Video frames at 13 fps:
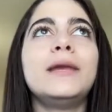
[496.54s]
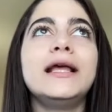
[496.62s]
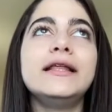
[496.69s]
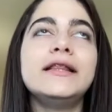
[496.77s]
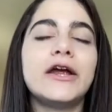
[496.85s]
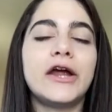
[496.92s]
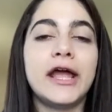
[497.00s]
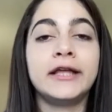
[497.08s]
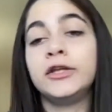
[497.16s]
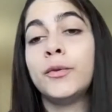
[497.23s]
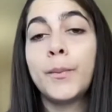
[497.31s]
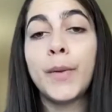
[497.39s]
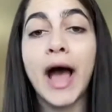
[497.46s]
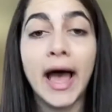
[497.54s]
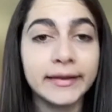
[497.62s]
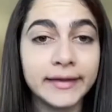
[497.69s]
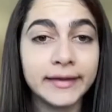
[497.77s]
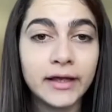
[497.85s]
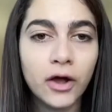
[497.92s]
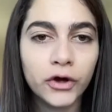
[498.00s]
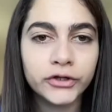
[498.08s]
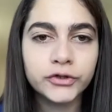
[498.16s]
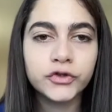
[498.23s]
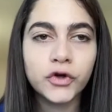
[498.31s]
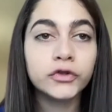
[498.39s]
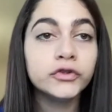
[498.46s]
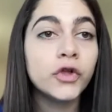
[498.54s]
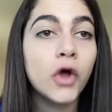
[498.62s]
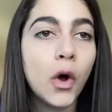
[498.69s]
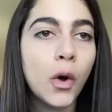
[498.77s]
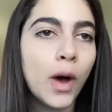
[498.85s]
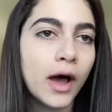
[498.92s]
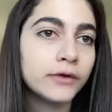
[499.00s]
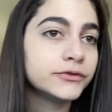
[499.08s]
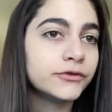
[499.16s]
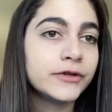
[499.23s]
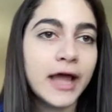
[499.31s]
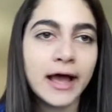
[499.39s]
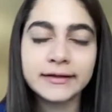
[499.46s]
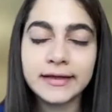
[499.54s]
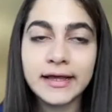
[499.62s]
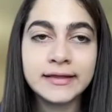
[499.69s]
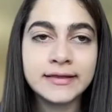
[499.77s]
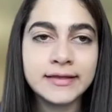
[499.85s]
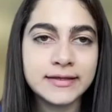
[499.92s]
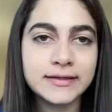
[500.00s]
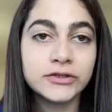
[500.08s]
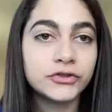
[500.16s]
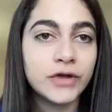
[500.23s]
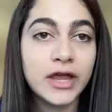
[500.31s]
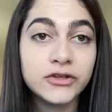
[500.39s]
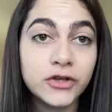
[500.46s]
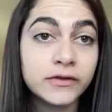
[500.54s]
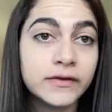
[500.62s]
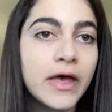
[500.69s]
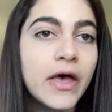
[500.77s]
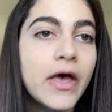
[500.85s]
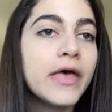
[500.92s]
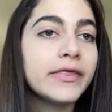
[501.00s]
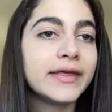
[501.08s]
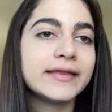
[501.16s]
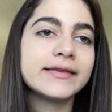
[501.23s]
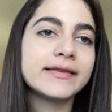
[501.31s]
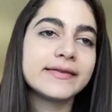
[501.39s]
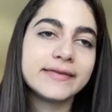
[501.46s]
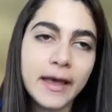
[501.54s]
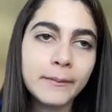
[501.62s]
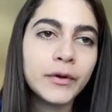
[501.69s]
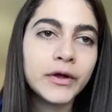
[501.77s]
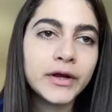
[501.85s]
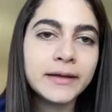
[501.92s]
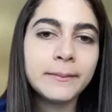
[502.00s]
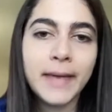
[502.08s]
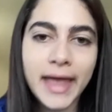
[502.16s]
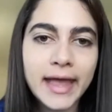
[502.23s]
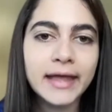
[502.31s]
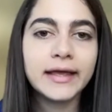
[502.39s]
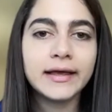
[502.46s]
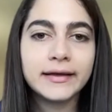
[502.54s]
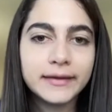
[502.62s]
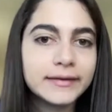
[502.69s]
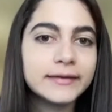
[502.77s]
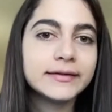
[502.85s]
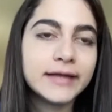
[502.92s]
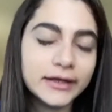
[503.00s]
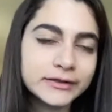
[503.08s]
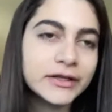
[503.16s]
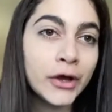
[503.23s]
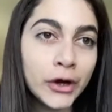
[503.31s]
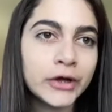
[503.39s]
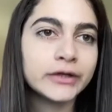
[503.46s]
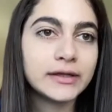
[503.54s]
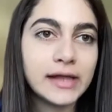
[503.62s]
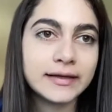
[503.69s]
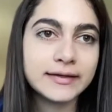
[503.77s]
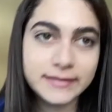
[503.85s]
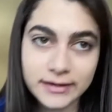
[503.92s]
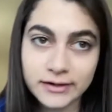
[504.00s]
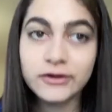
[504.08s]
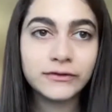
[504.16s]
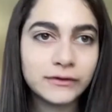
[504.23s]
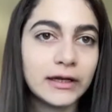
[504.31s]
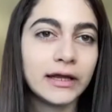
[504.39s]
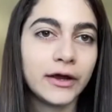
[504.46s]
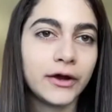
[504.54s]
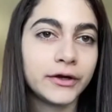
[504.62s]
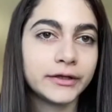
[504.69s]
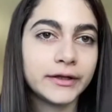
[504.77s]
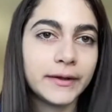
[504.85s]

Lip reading: leader and you panic or you don't know how to react in these situations, then somebody may get hurt, like seriously hurt.